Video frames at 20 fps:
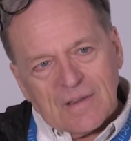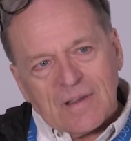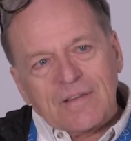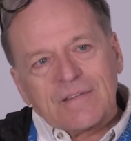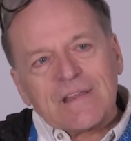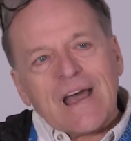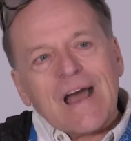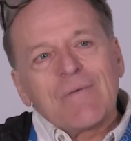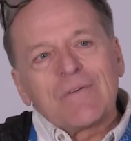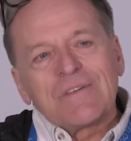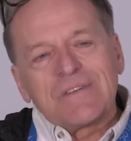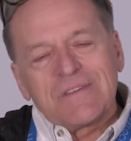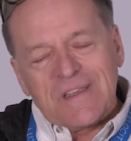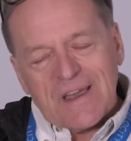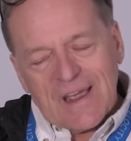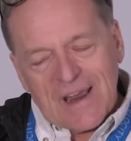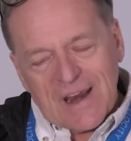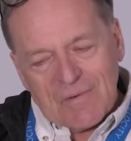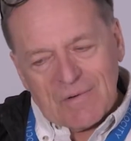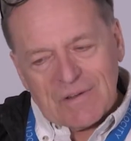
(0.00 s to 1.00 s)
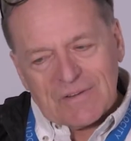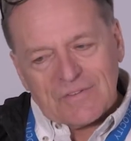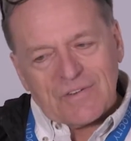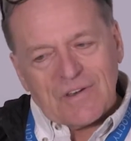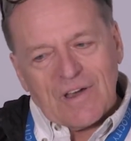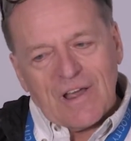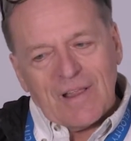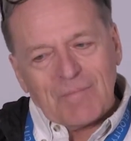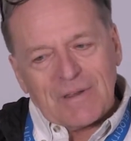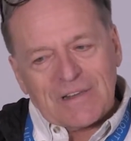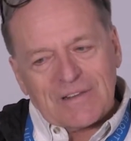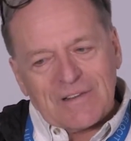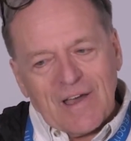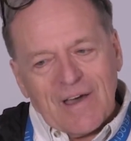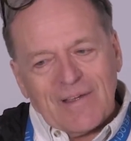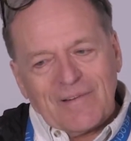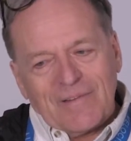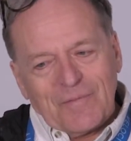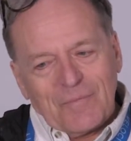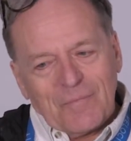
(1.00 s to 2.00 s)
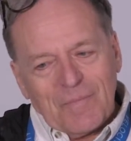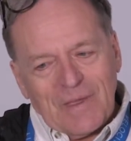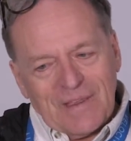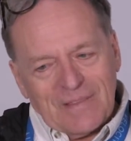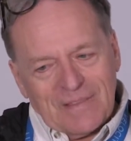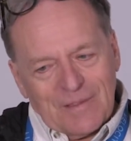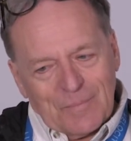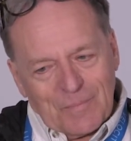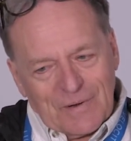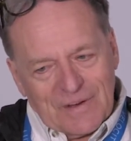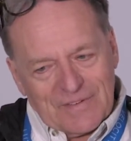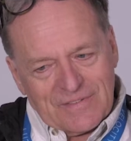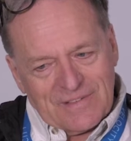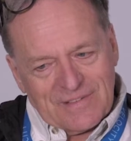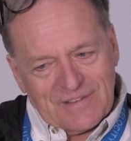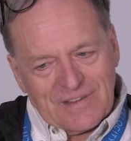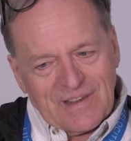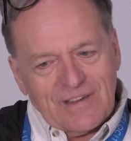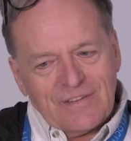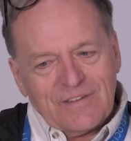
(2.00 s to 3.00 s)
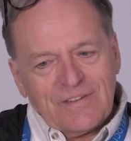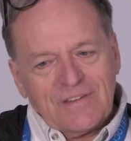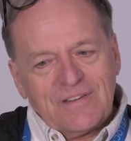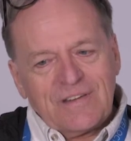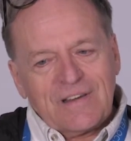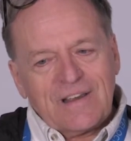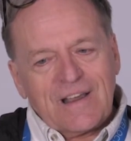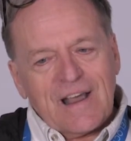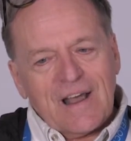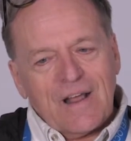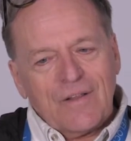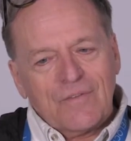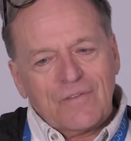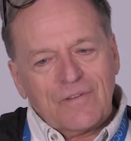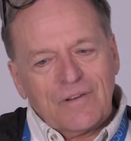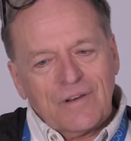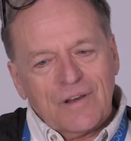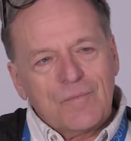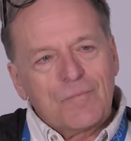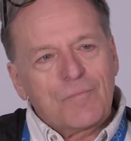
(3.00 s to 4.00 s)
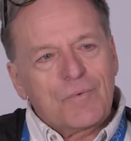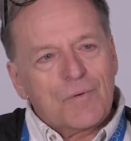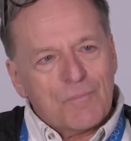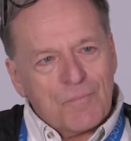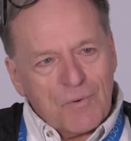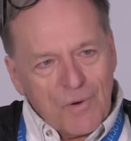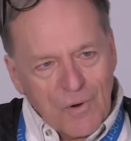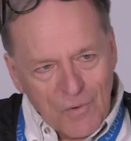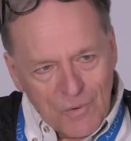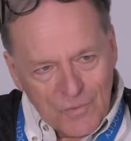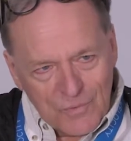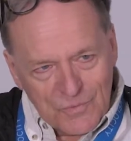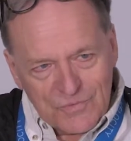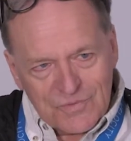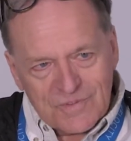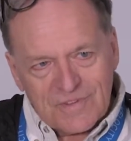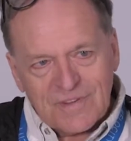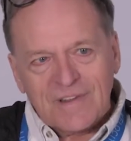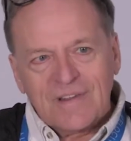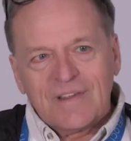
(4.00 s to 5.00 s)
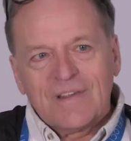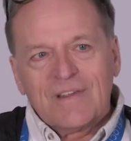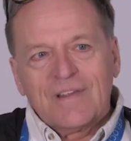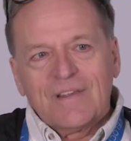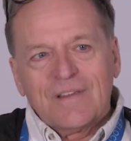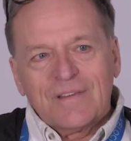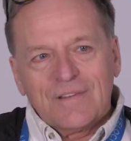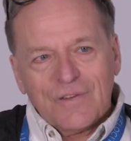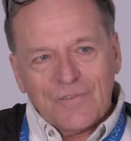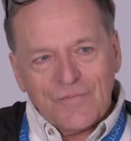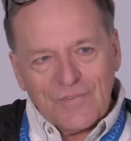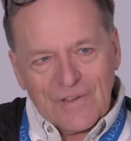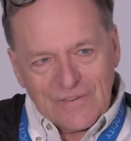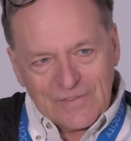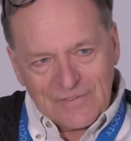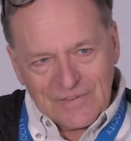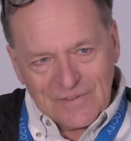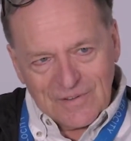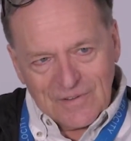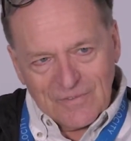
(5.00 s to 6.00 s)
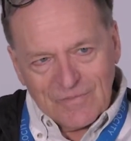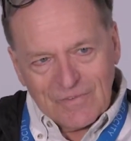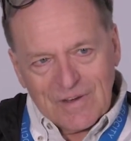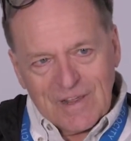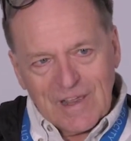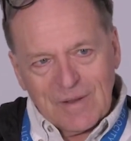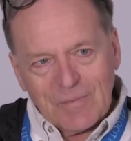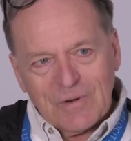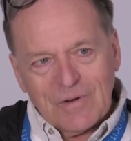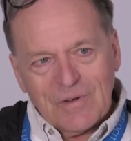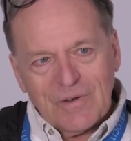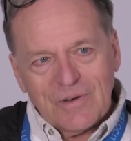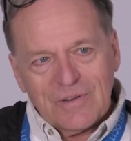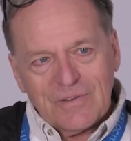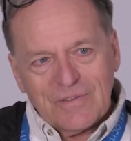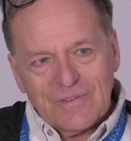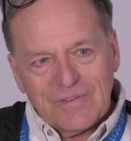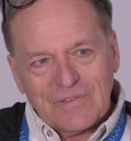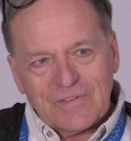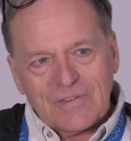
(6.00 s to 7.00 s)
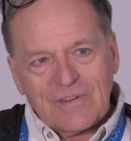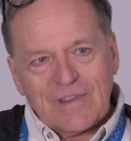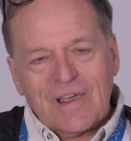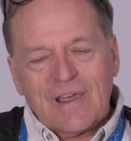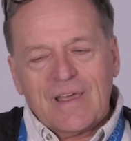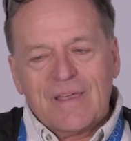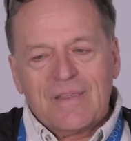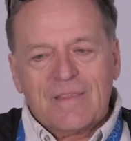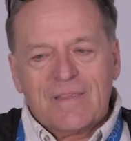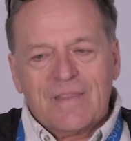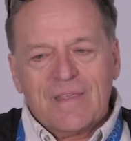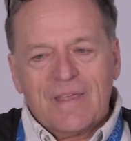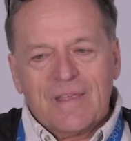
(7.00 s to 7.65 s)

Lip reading: Because I was there when John McDonald made the presentation to council and proposed the Festival of Neighborhoods. And